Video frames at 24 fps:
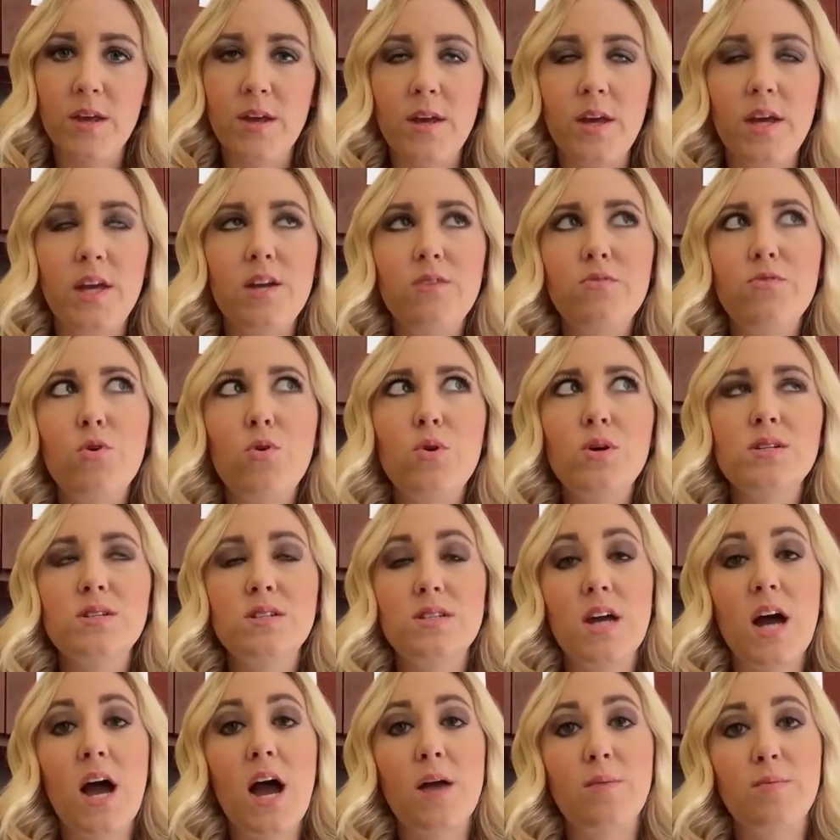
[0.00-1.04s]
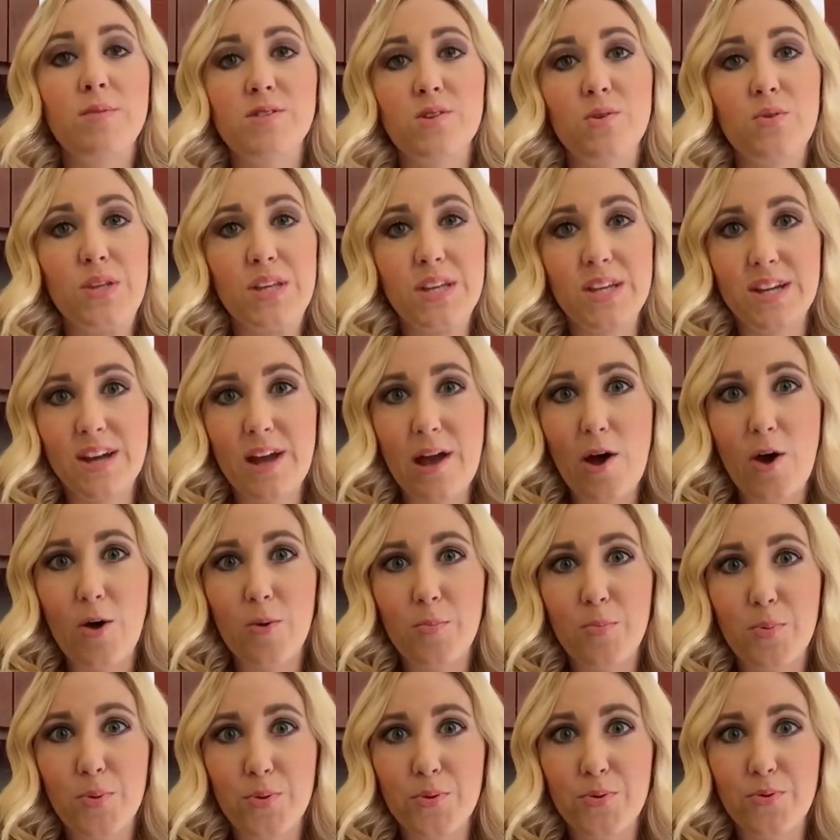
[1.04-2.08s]
And of course, time is only going to help
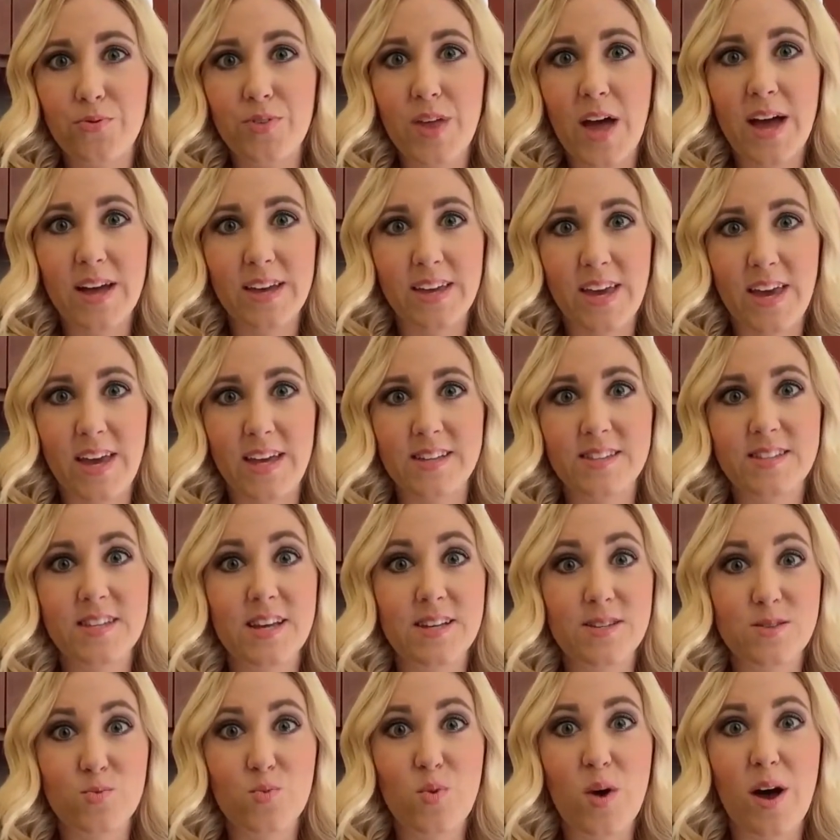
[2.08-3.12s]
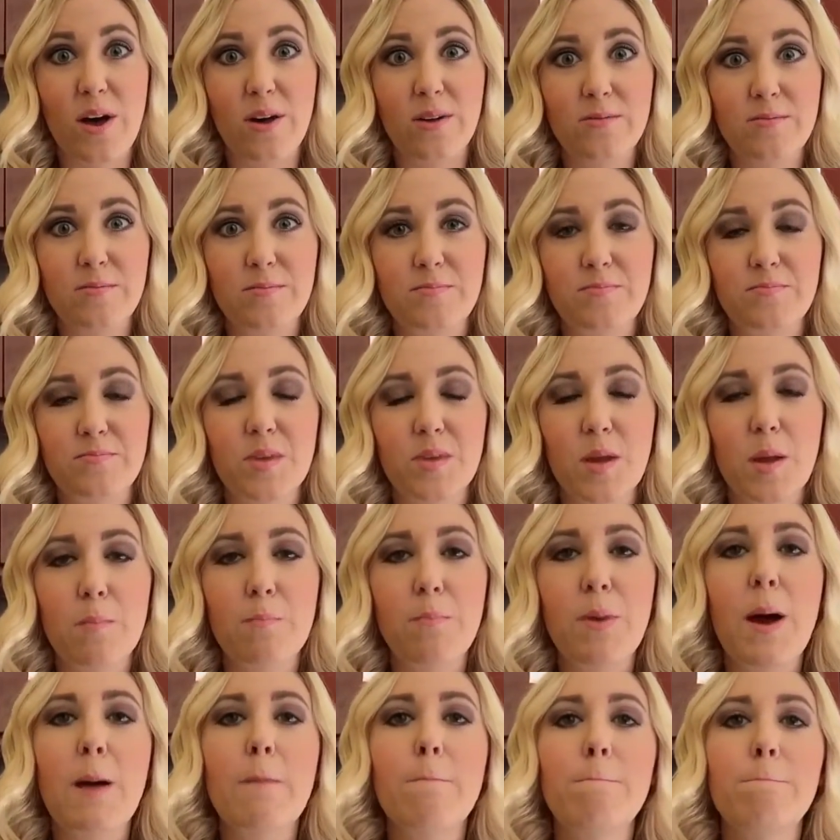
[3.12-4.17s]
prove that case as well.
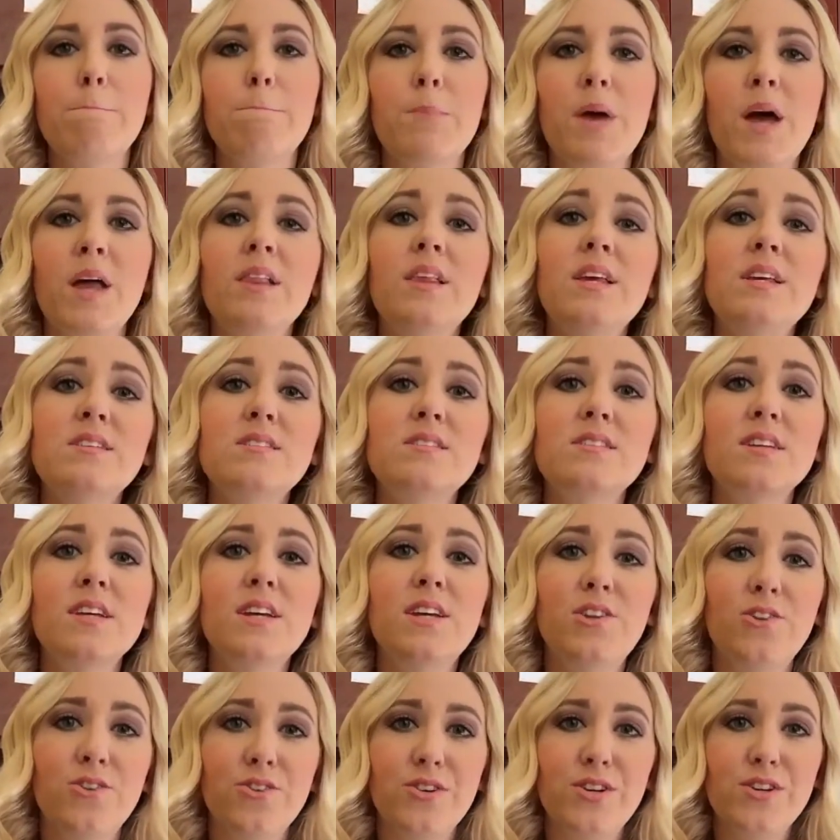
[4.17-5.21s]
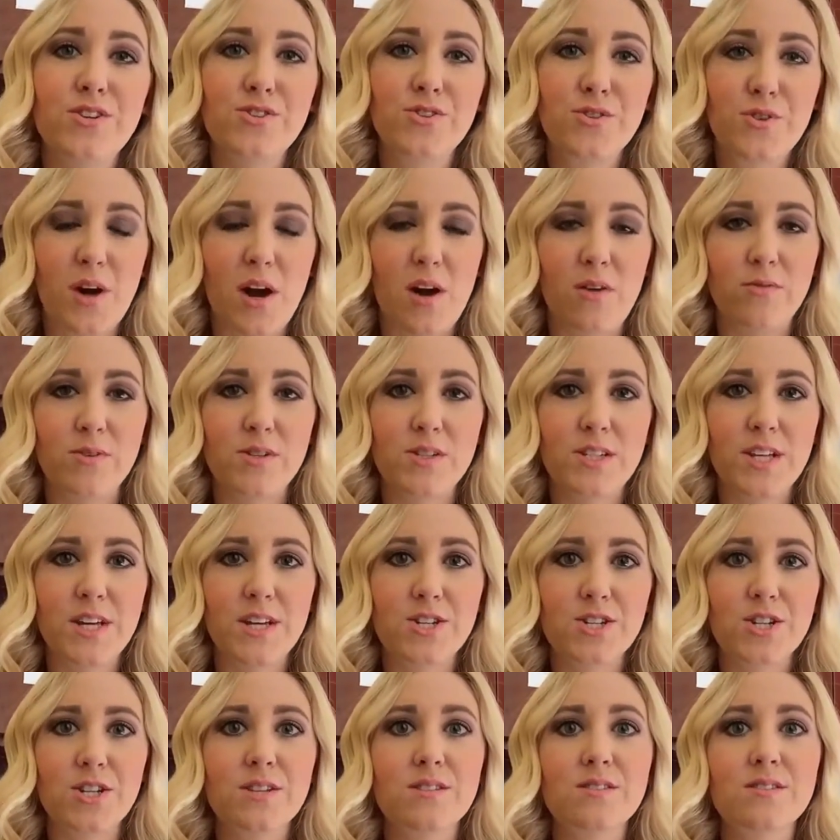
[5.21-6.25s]
But at least in your initial
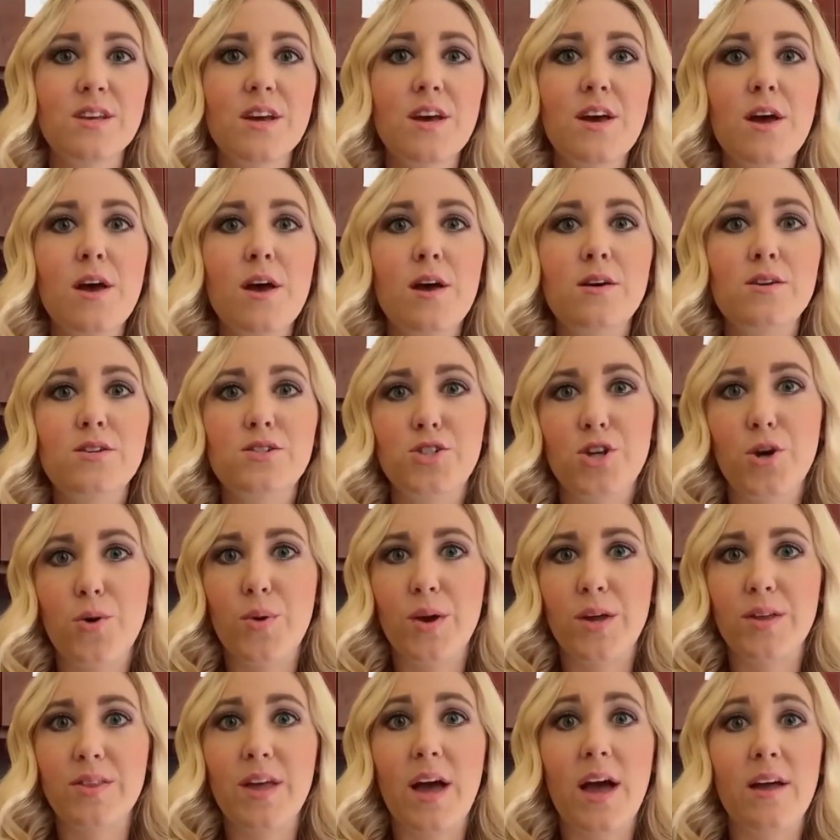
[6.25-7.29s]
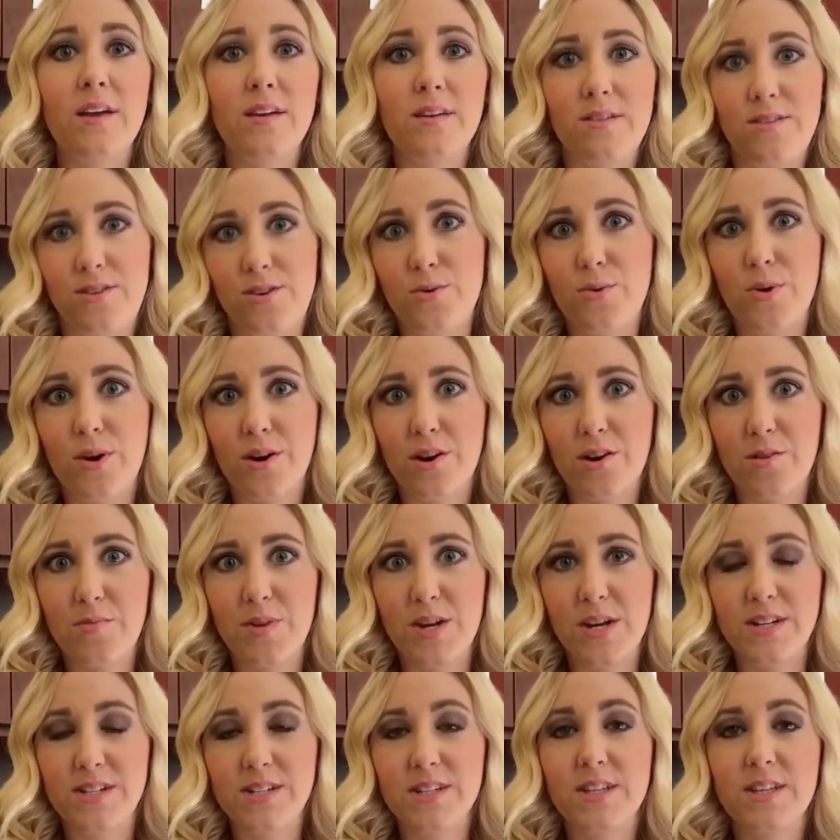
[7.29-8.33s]
conversations, showing that you are
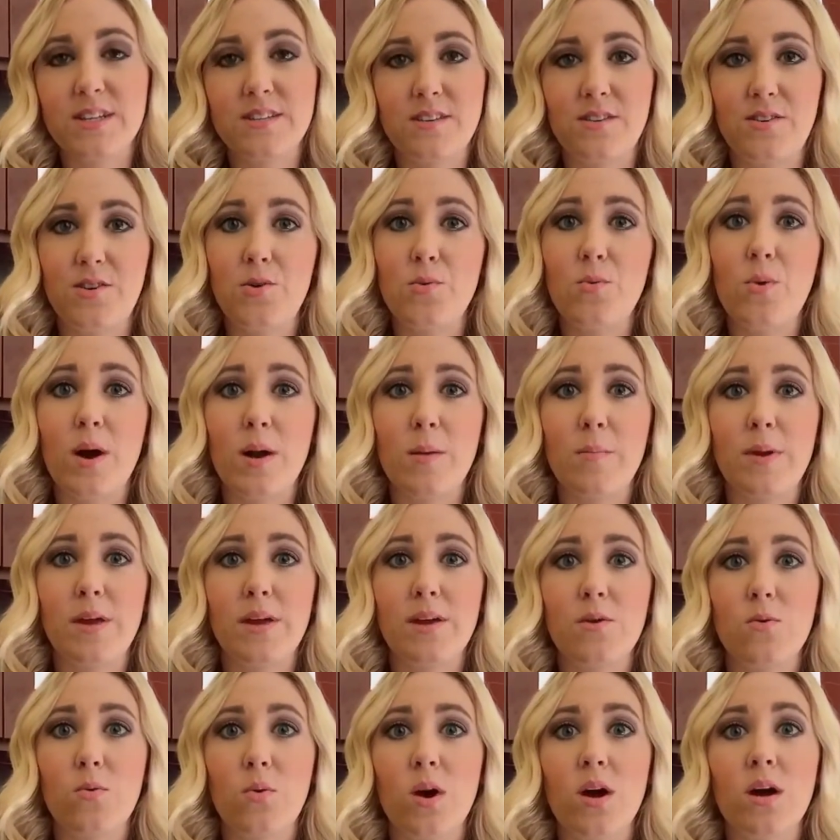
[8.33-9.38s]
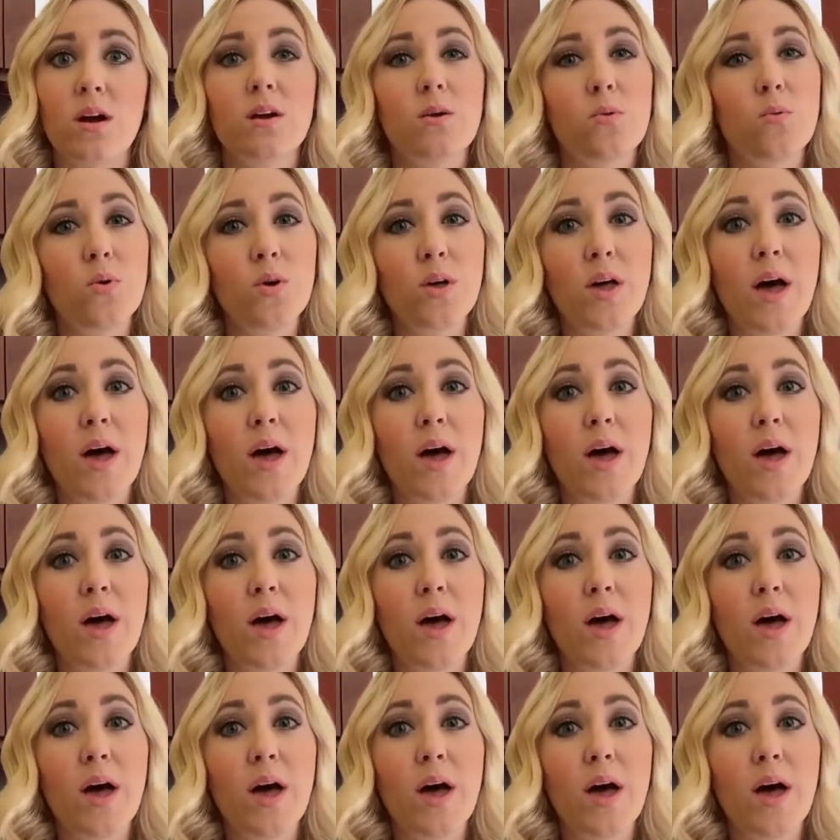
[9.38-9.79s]
committed to this and you want to make it work will